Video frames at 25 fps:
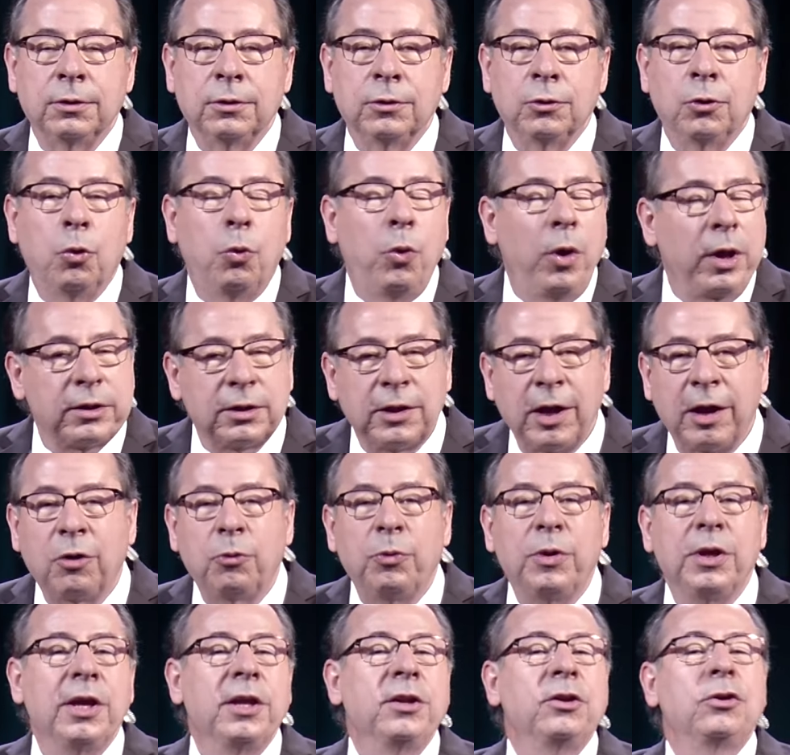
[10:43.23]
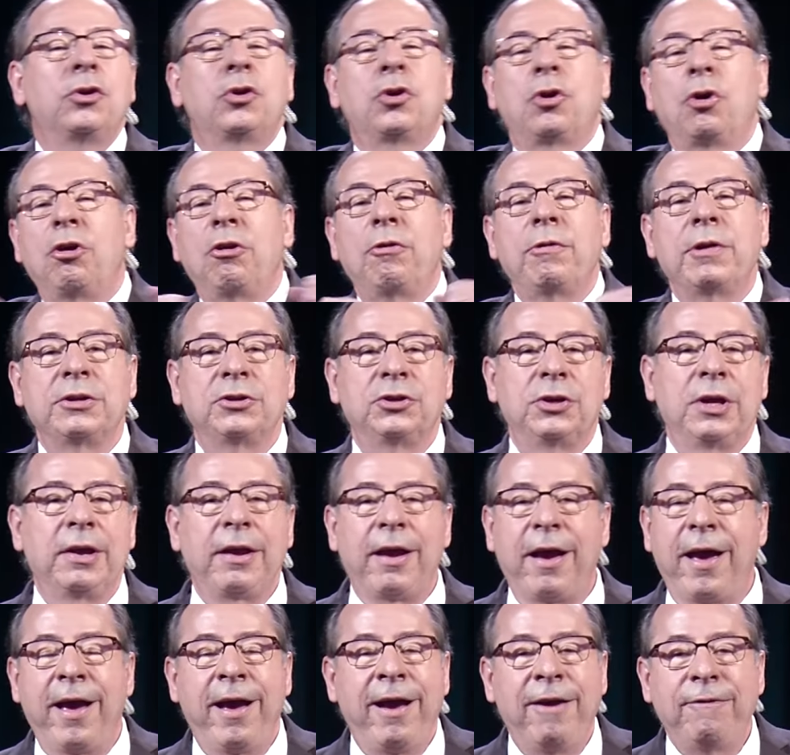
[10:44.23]
What are we encouraging
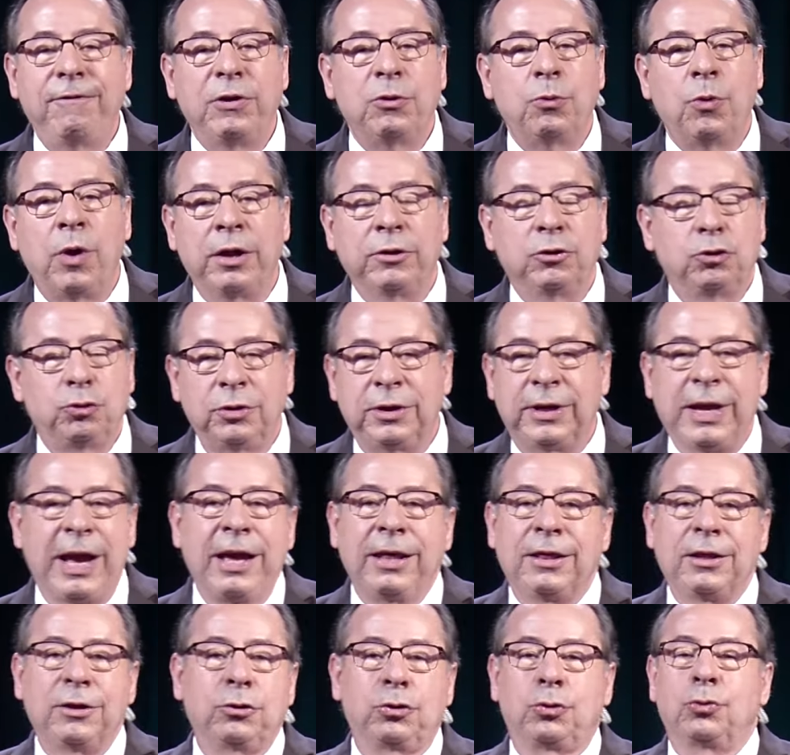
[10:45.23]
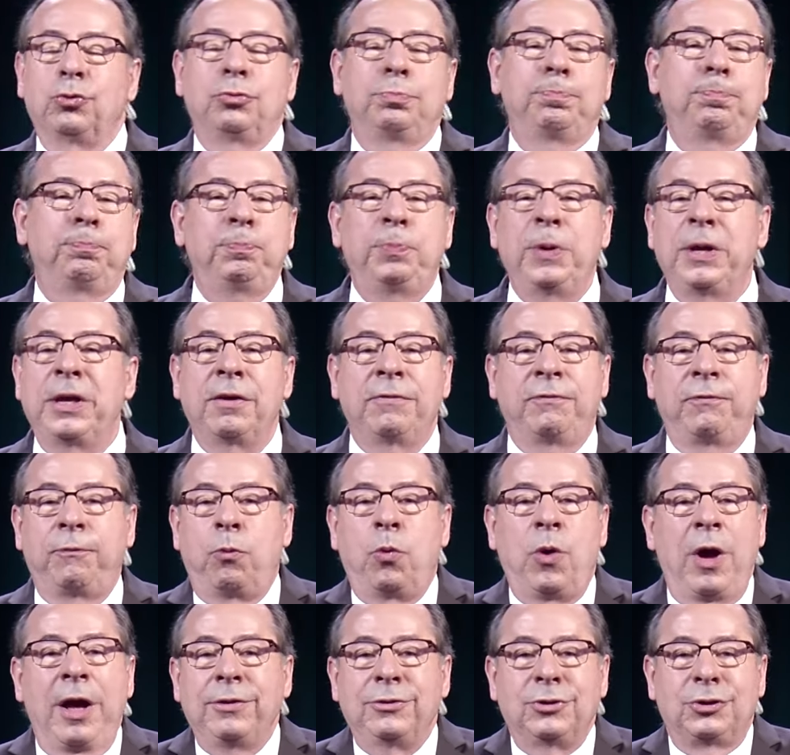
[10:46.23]
everyone together to be of
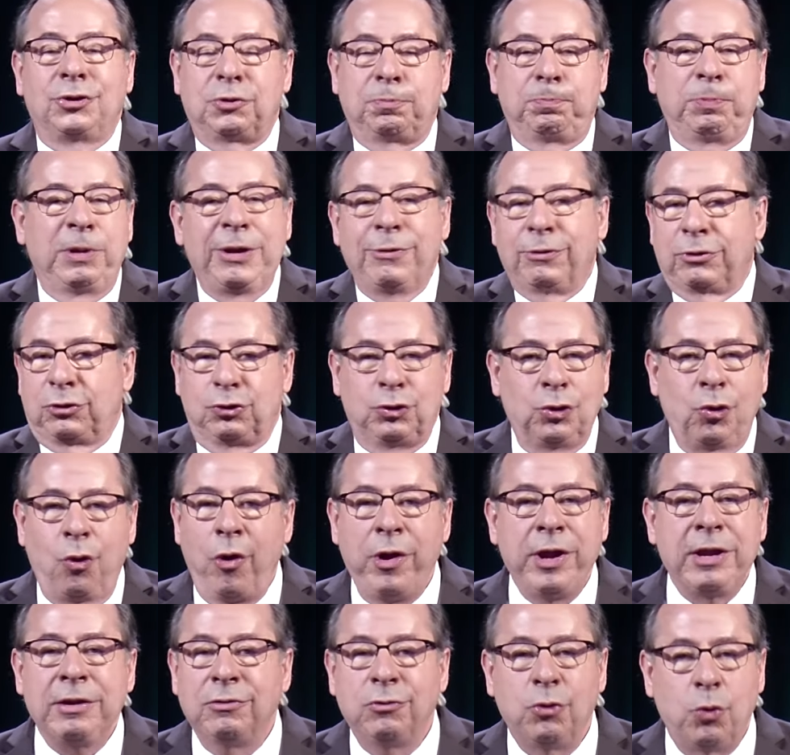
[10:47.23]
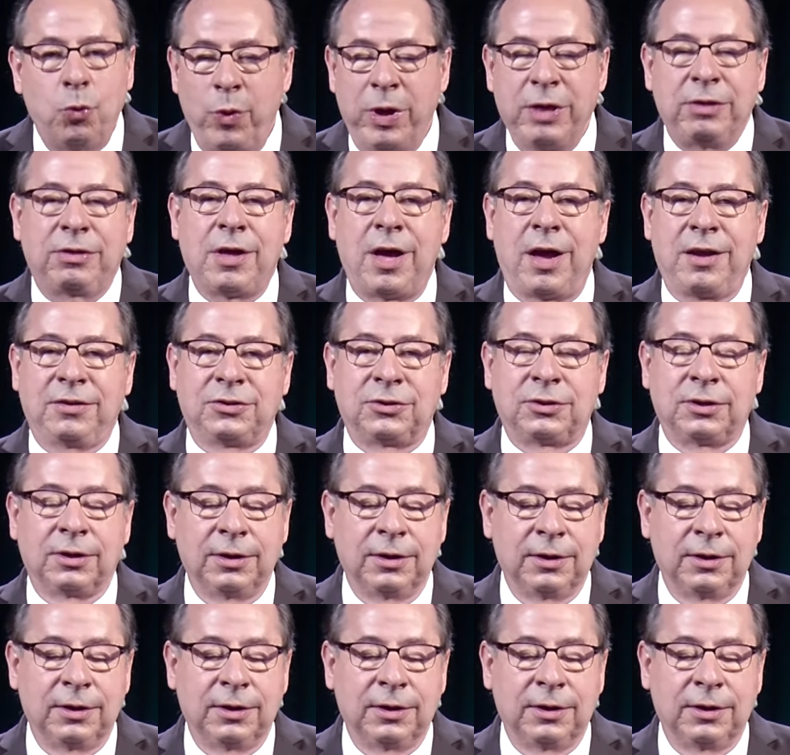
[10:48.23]
one spirit, join with us